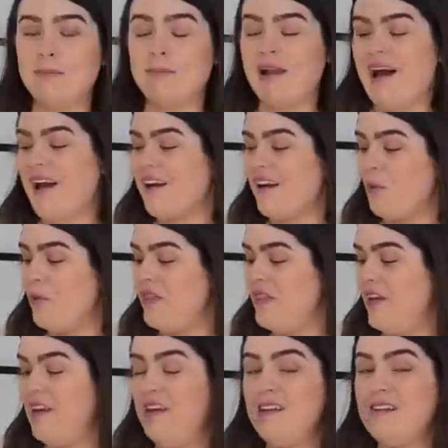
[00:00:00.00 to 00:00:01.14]
black with
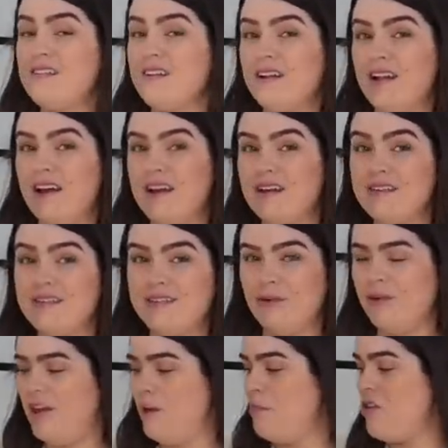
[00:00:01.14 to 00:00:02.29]
these like
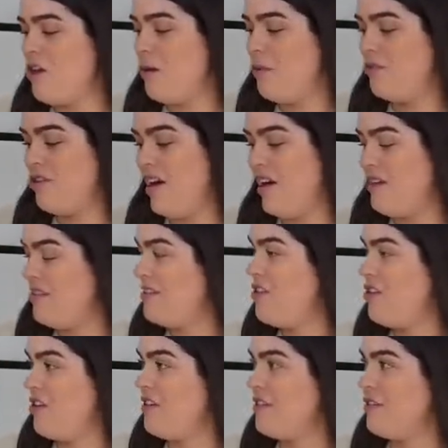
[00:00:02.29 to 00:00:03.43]
silky pajama trousers
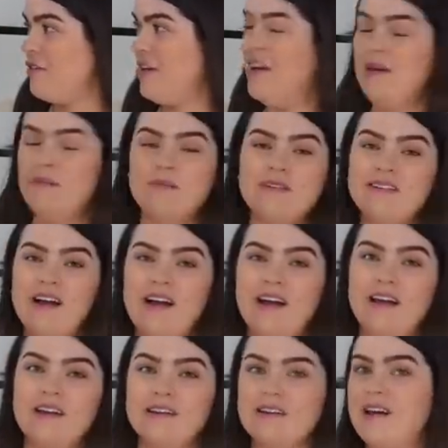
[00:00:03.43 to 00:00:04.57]
just screams
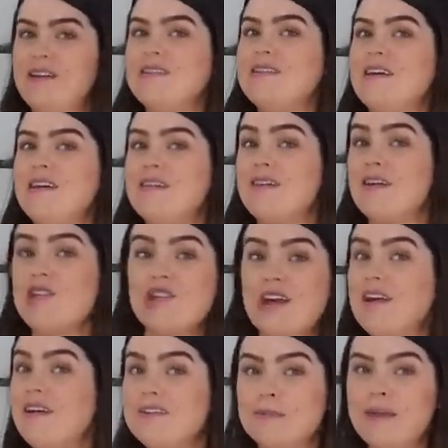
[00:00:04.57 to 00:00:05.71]
like 90s
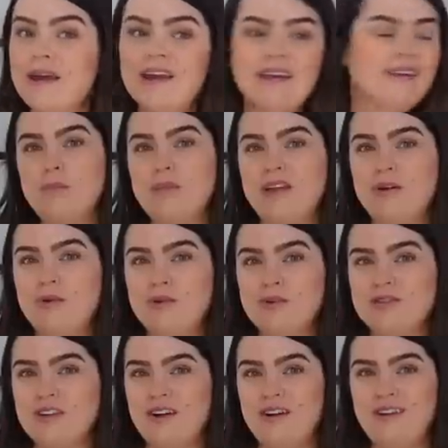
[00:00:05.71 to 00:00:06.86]
chic to me. But then
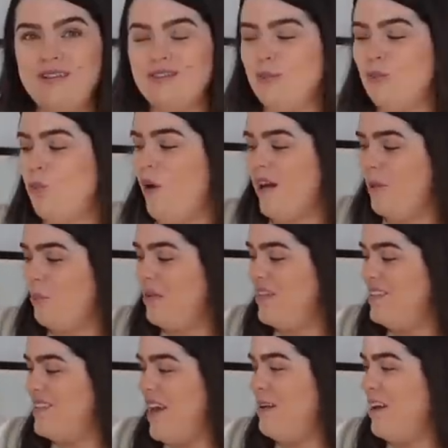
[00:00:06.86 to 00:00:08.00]
also the white with the
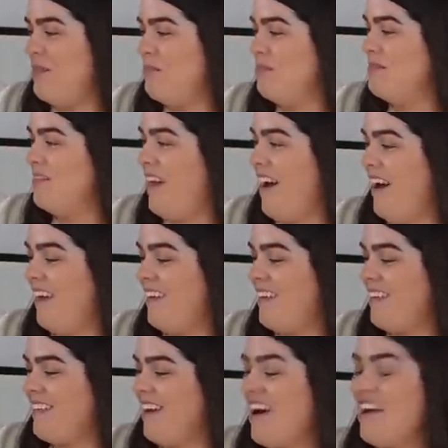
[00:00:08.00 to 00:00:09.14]
denim, like,
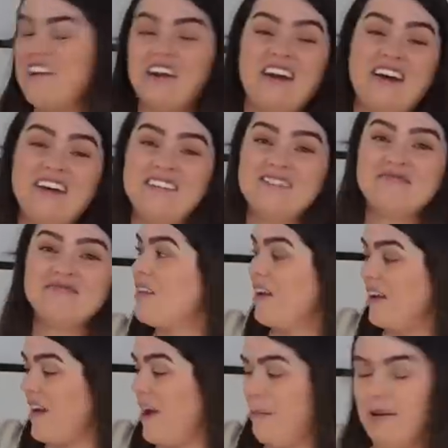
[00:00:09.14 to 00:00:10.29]
I don't know. I
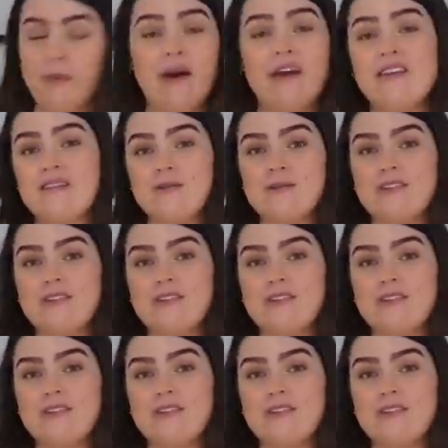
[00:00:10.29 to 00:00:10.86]
could happily wear this all